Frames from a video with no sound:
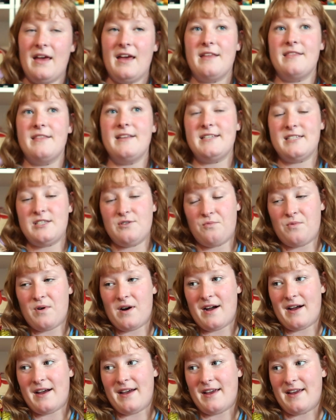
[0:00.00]
And this
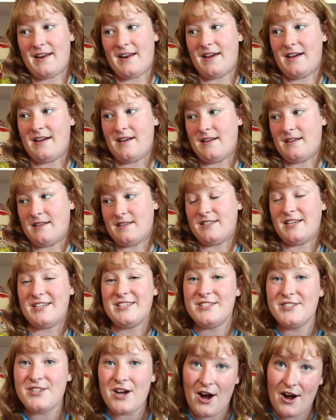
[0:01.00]
one
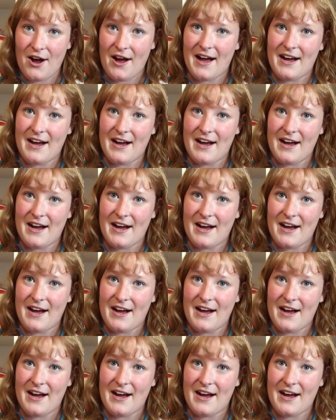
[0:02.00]
does not